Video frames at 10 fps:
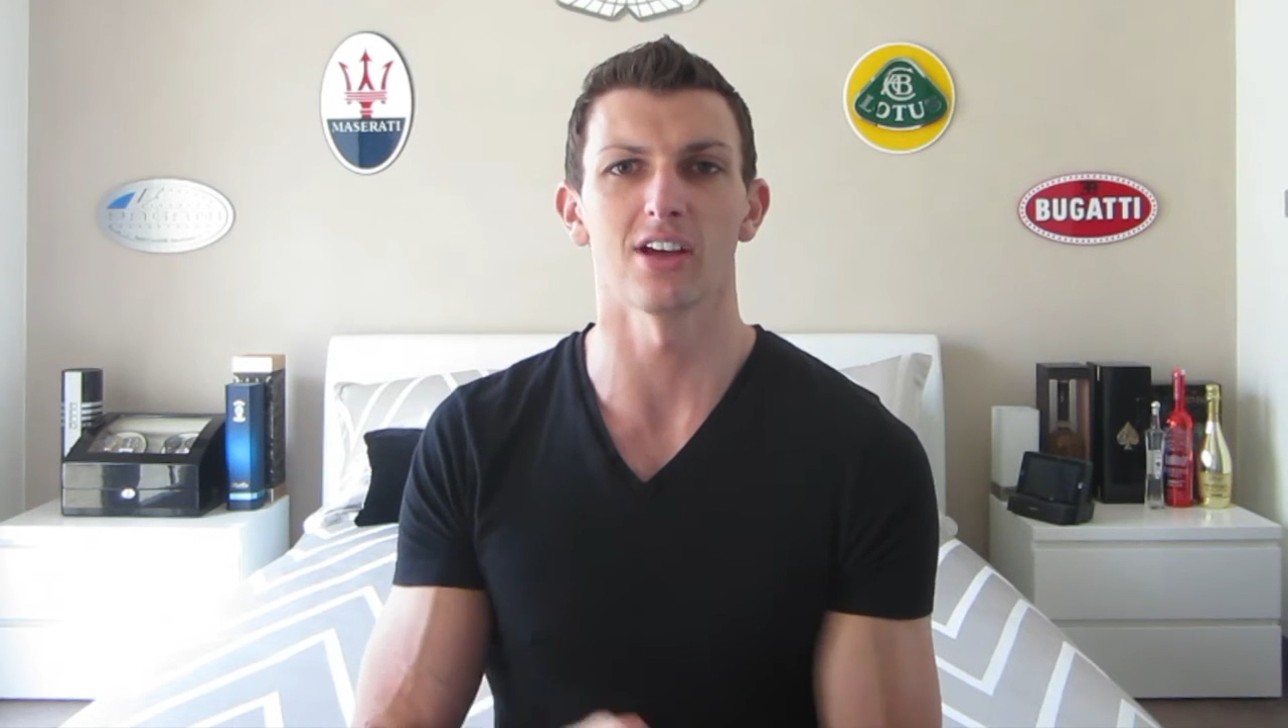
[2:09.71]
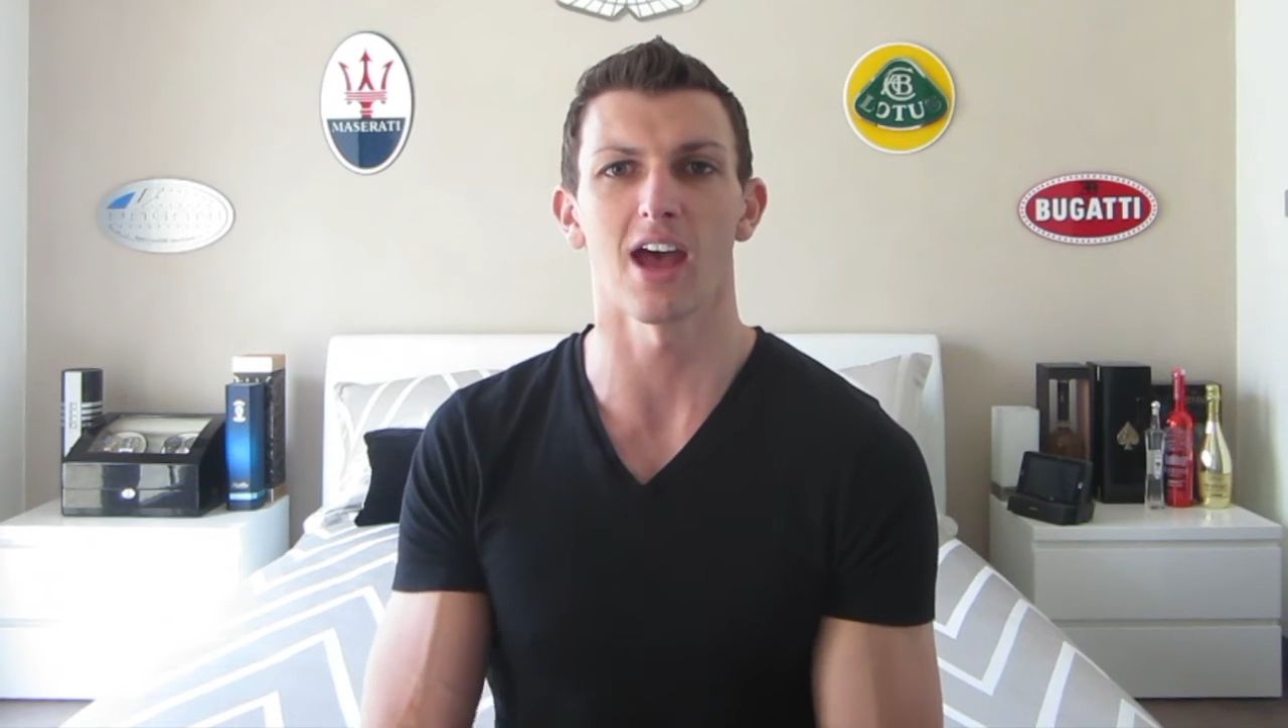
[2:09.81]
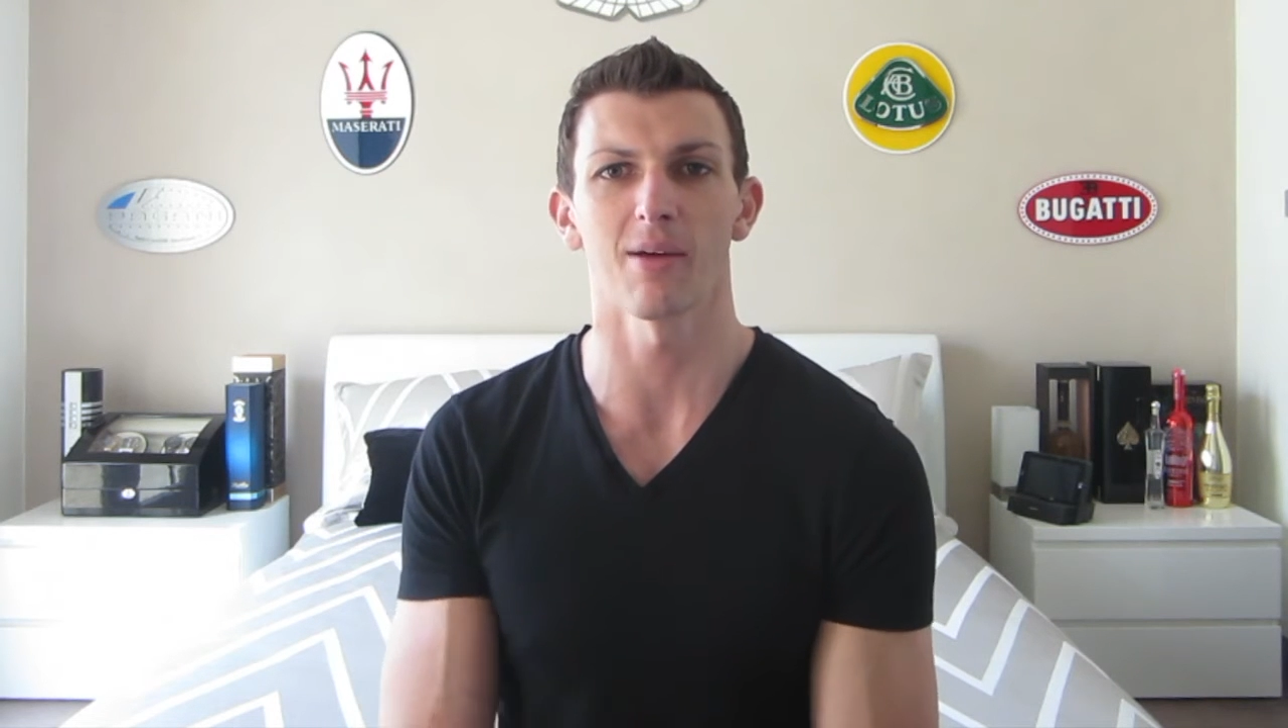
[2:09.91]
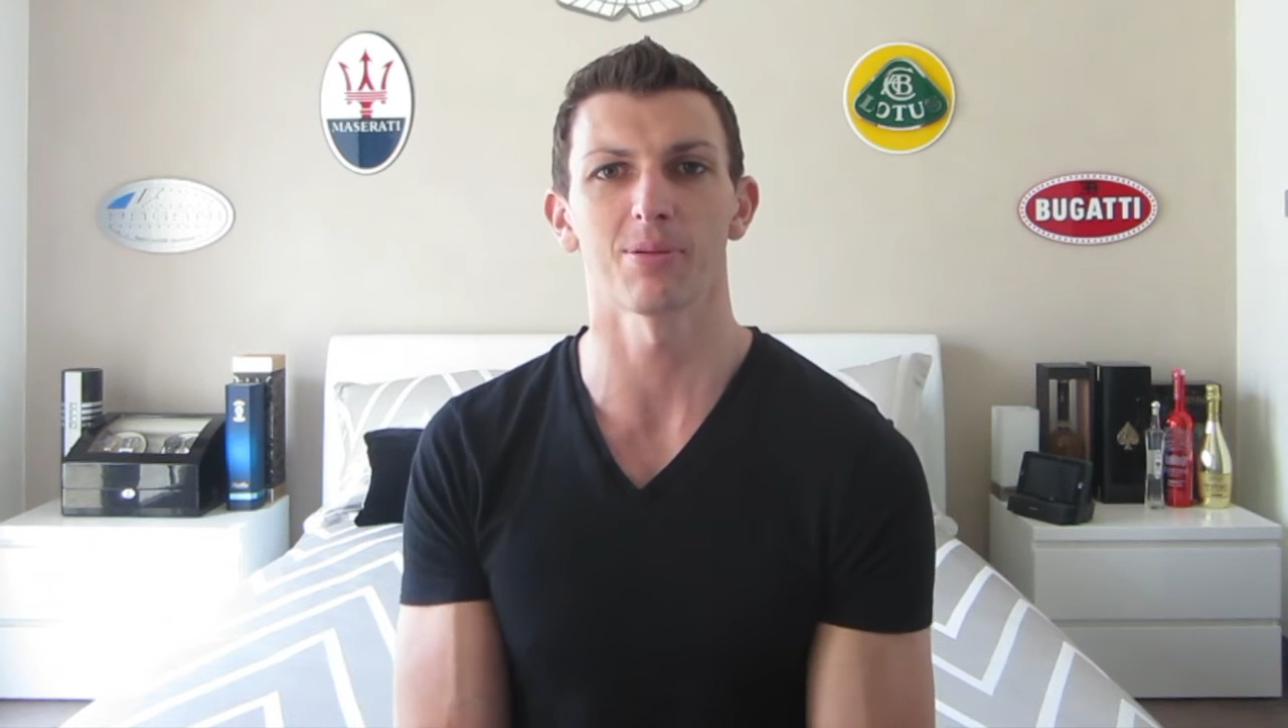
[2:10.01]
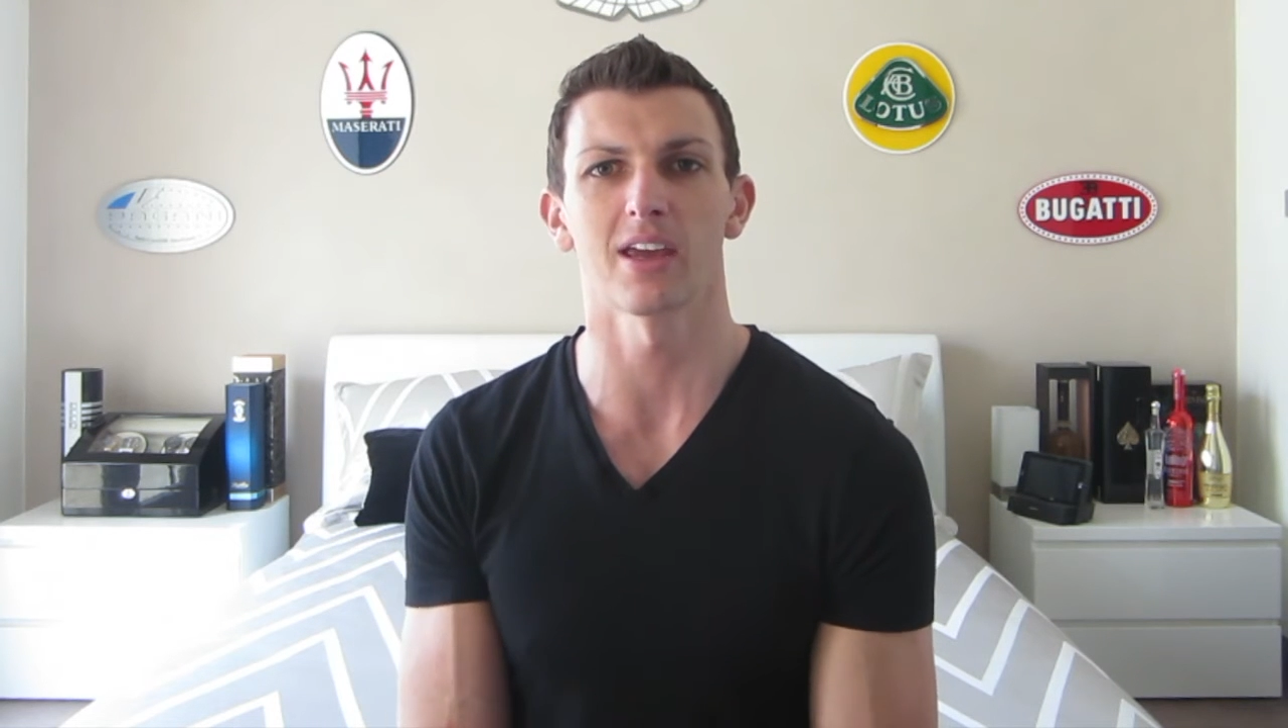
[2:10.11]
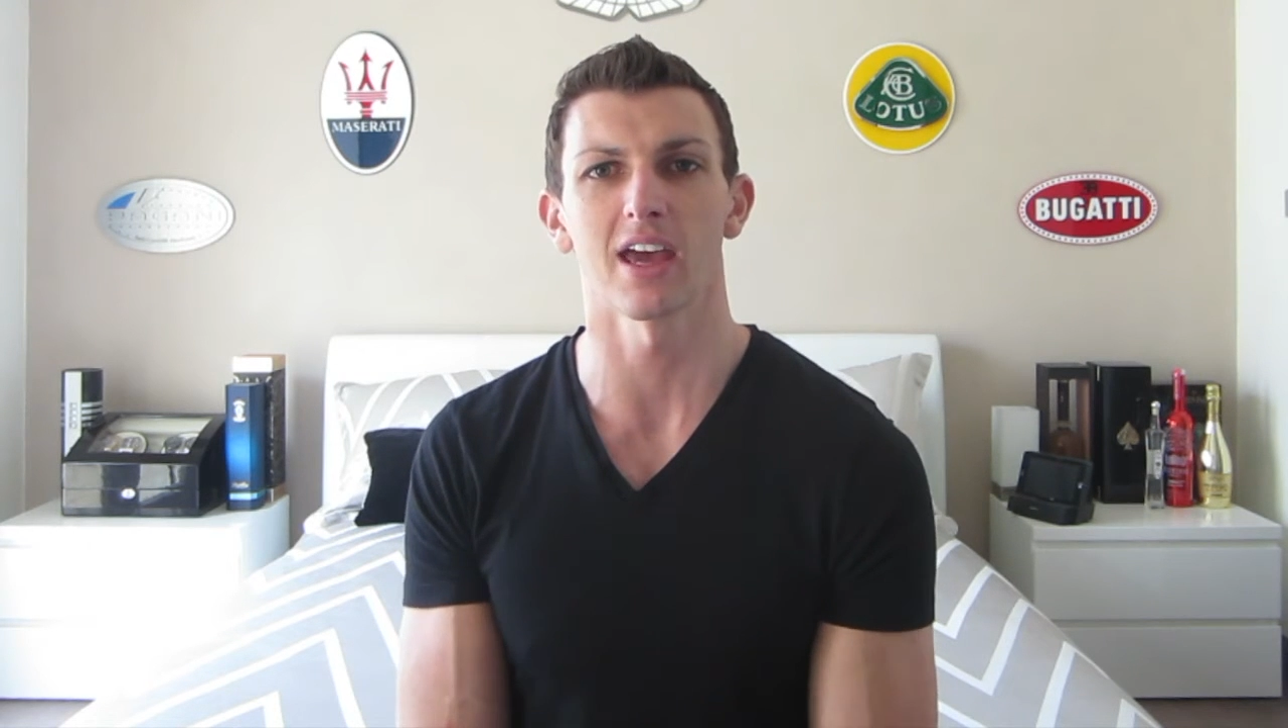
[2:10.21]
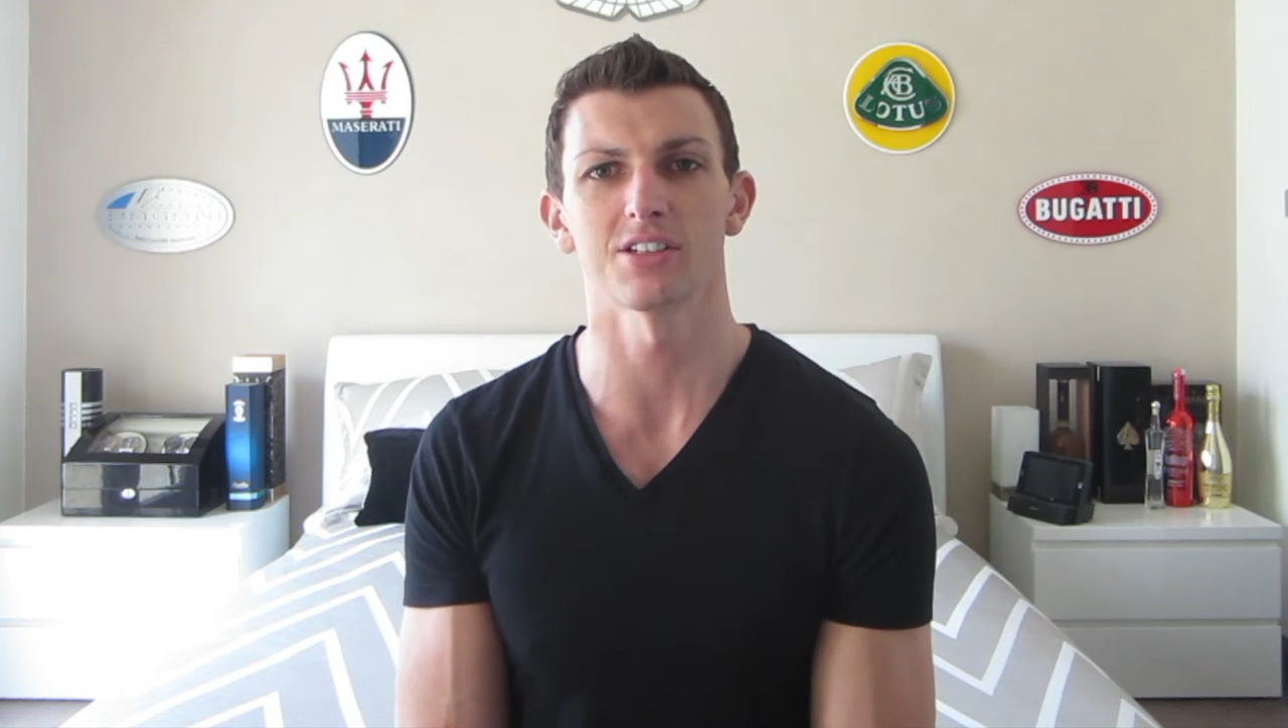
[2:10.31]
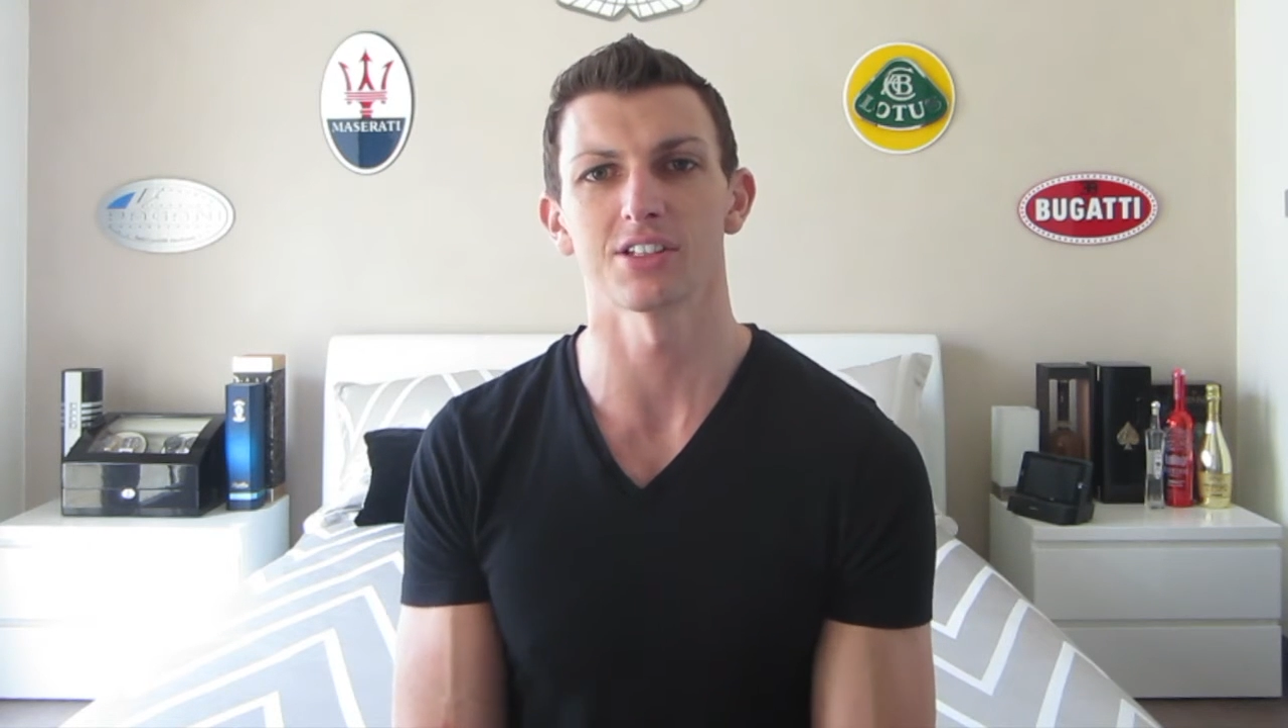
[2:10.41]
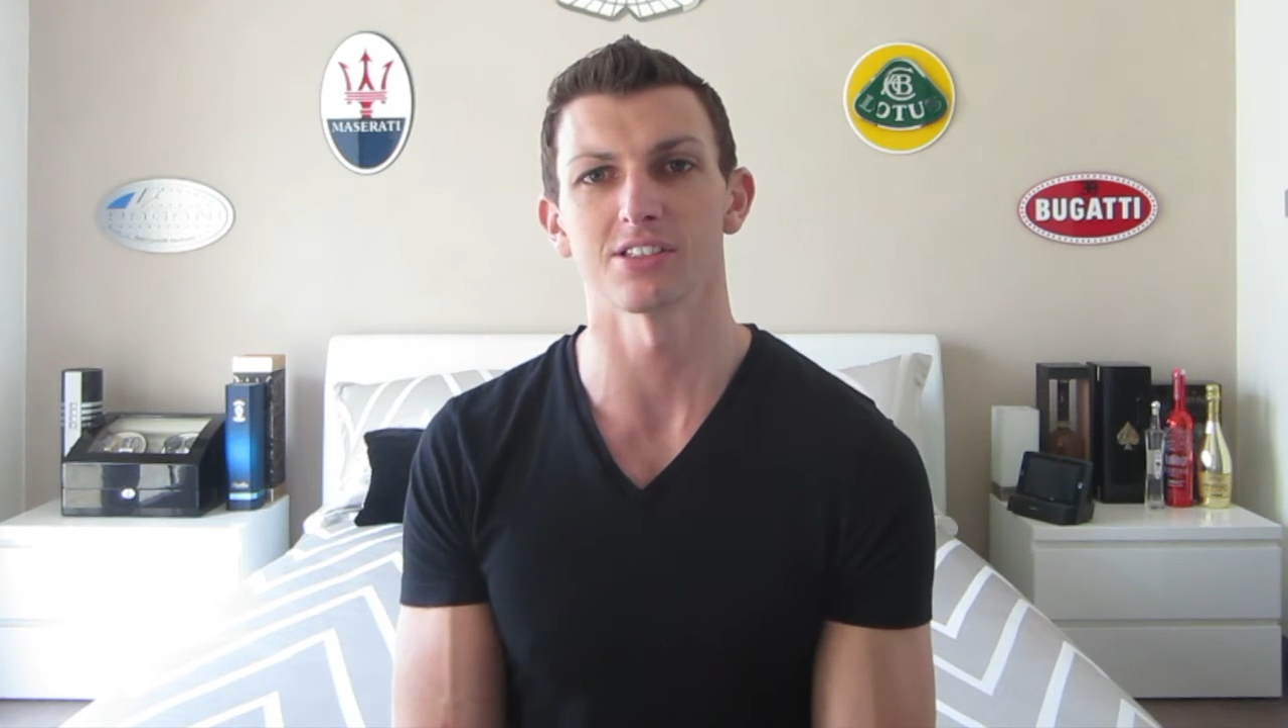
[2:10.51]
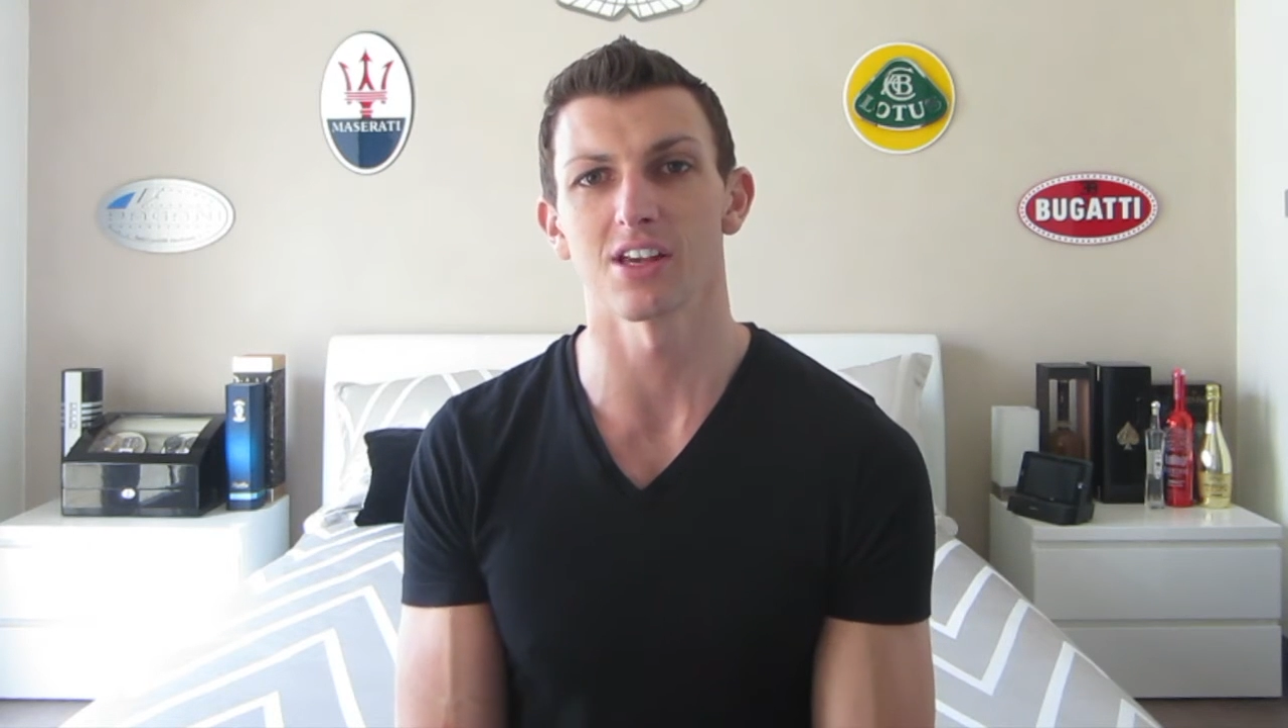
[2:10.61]

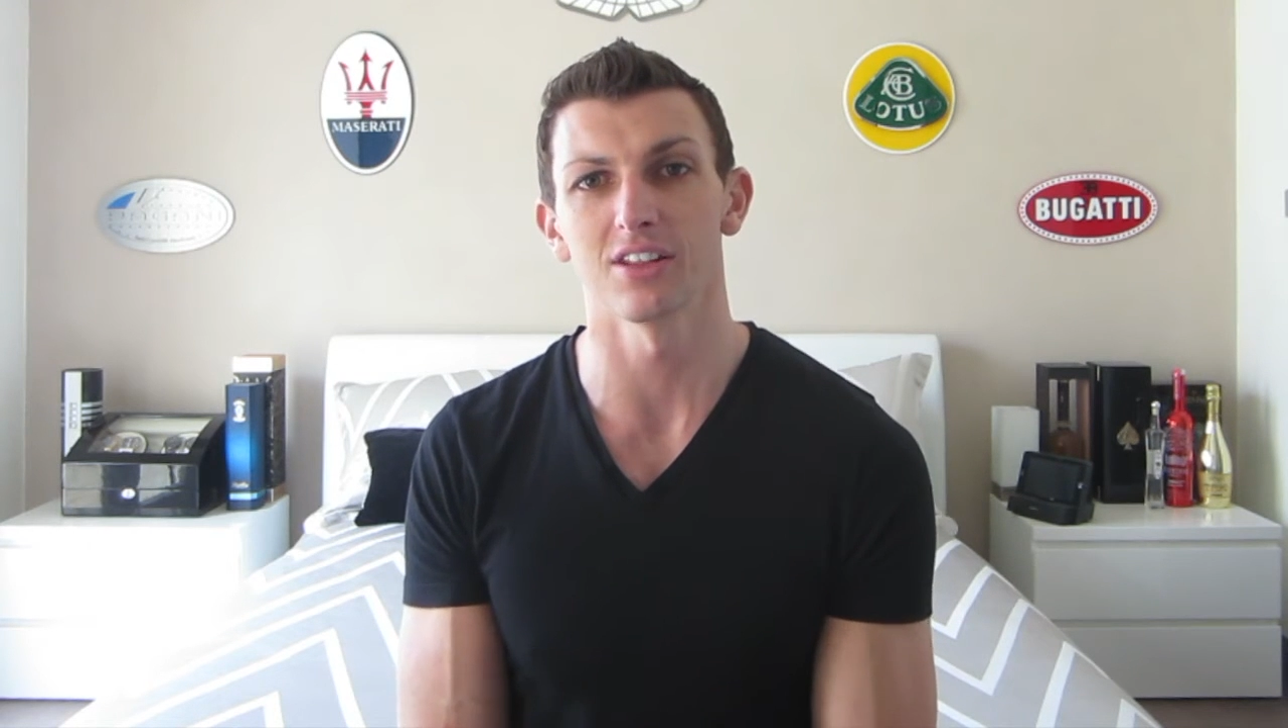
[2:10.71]
applications